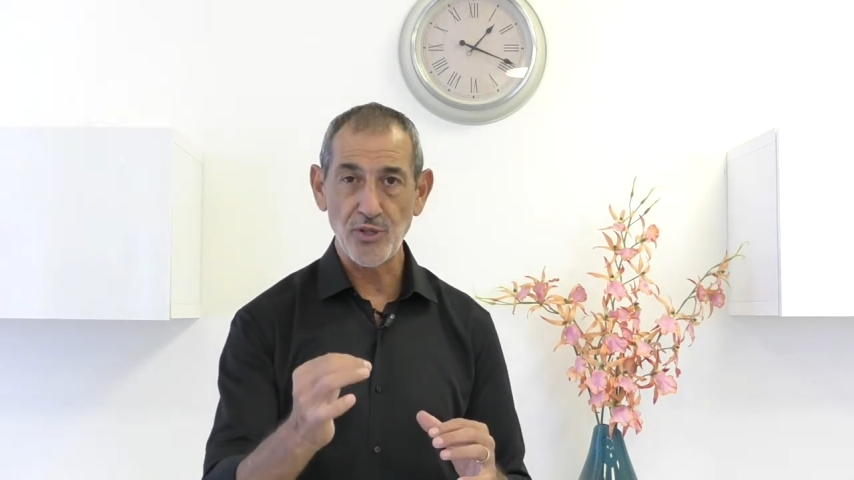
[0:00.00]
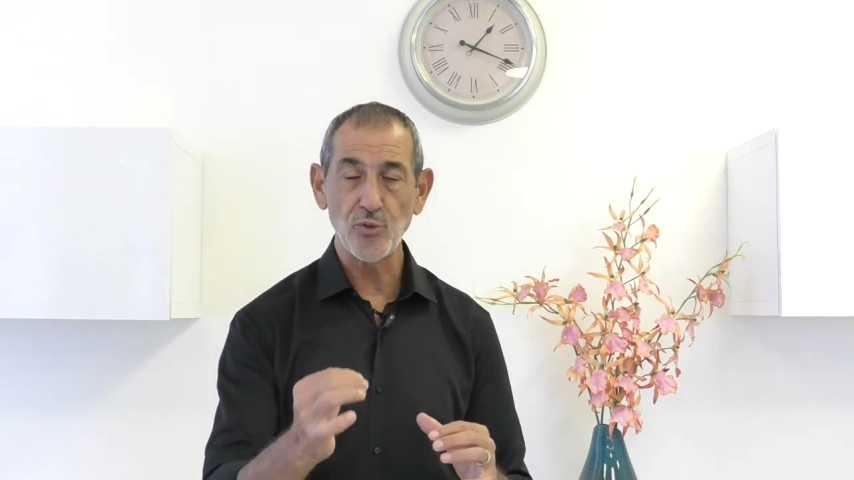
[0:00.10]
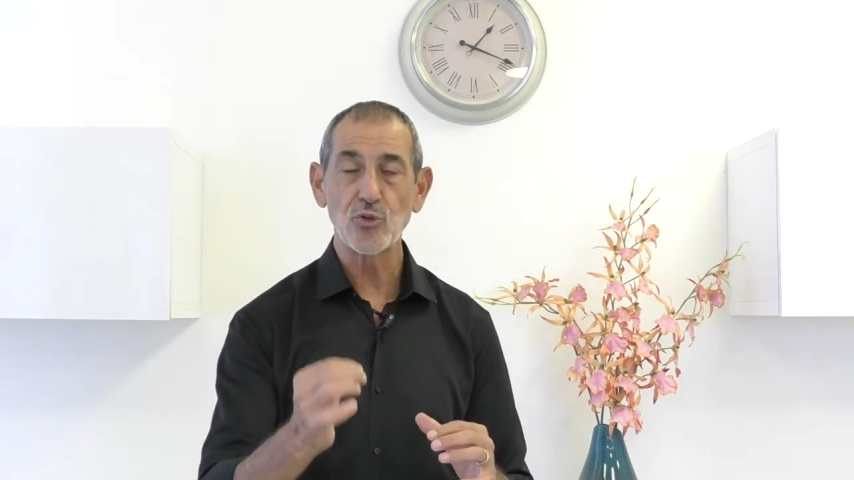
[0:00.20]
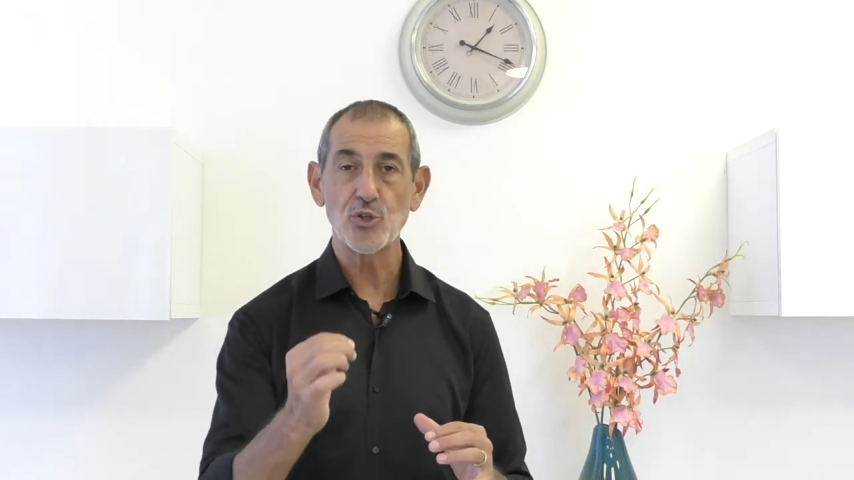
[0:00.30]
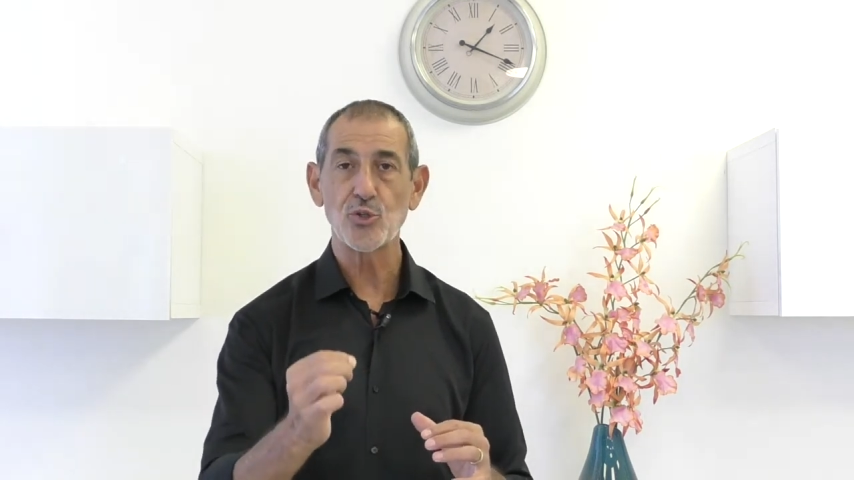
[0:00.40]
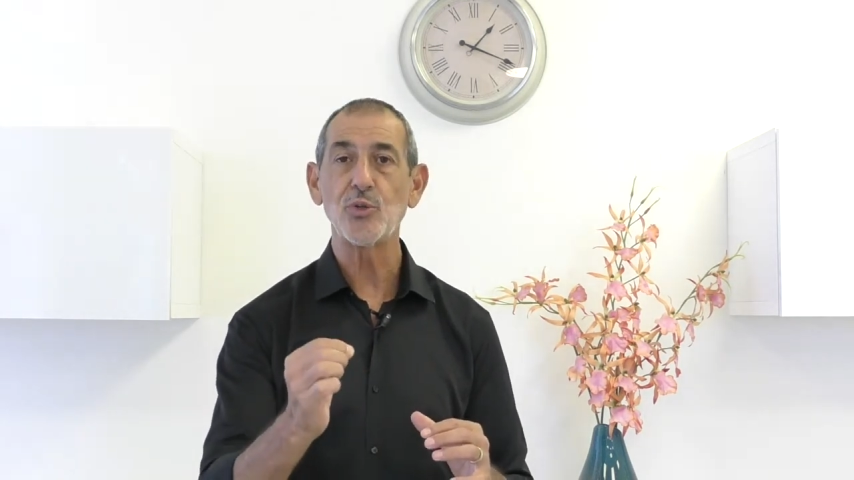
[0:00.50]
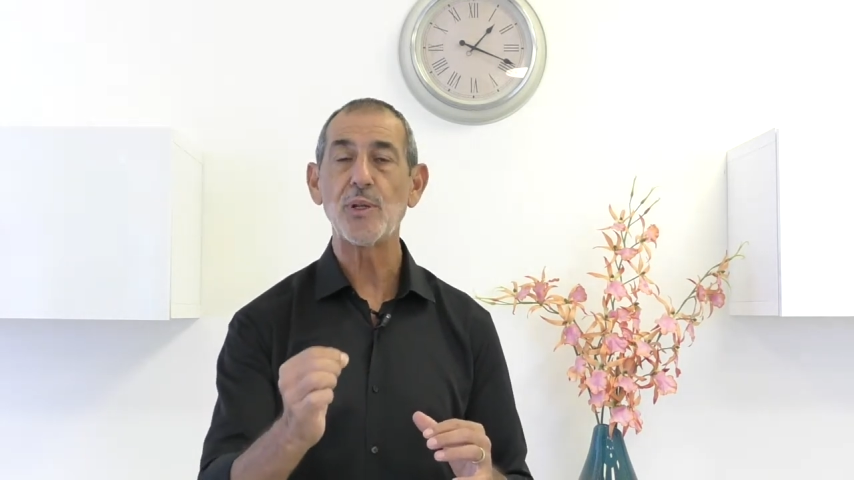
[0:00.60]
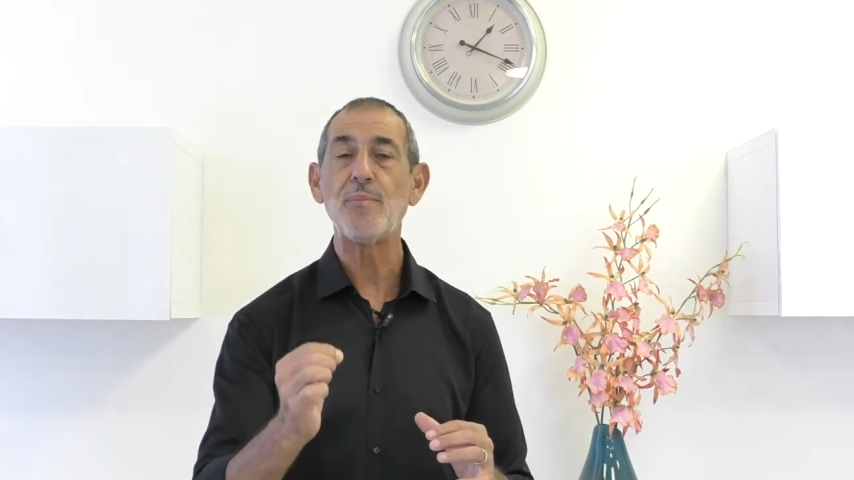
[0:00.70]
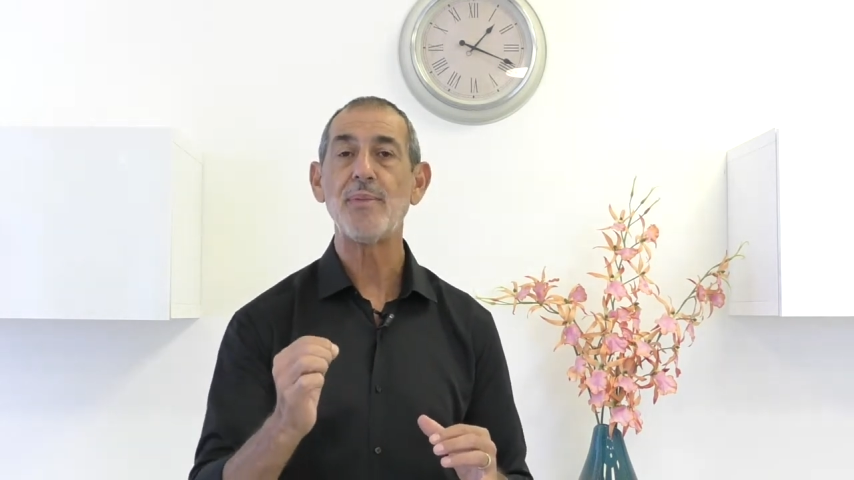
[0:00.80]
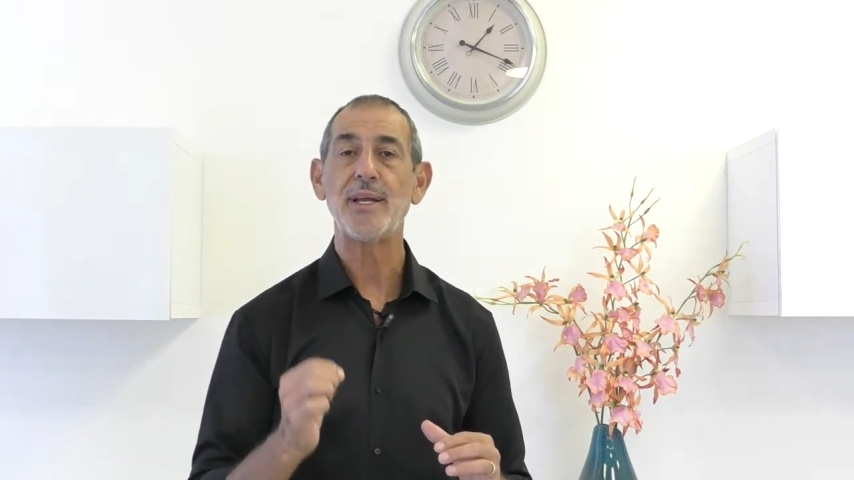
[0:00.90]
you through the
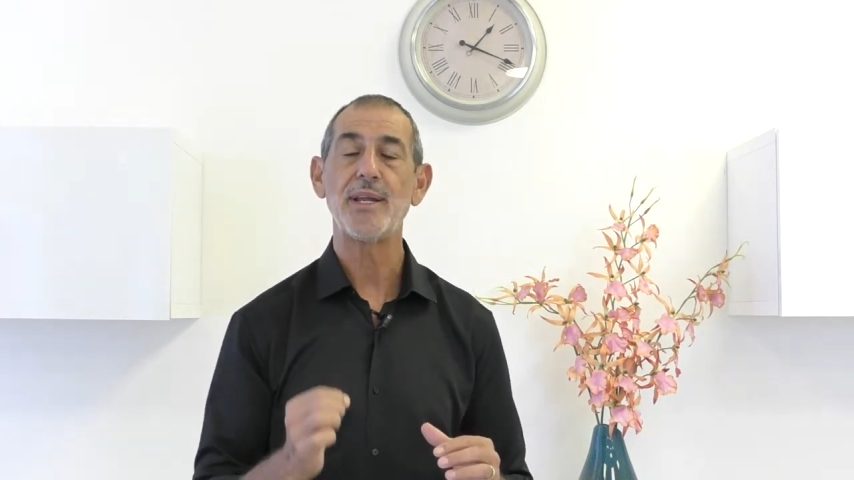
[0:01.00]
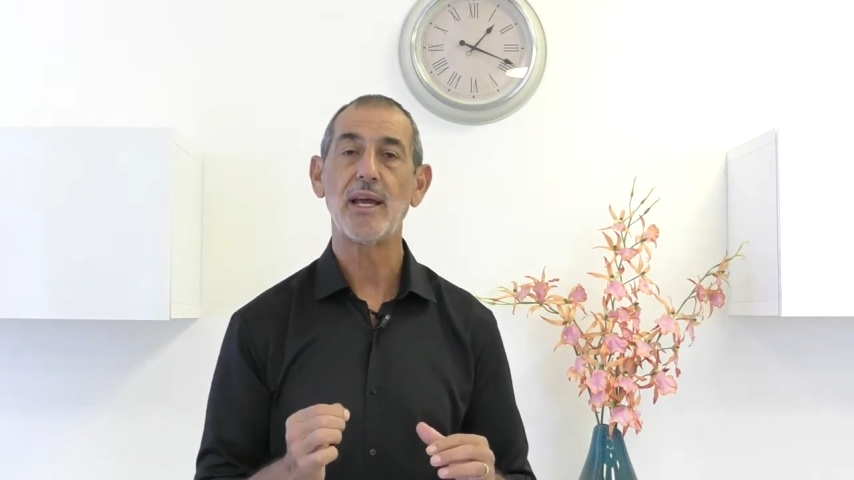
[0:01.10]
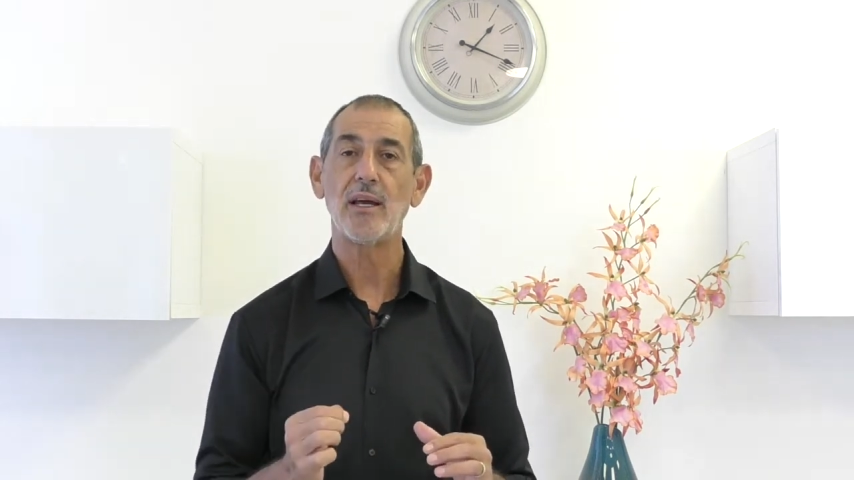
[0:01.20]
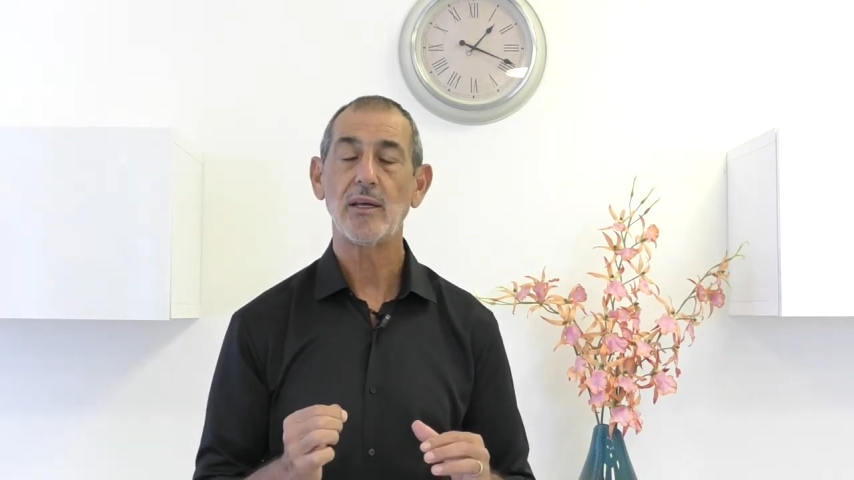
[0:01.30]
media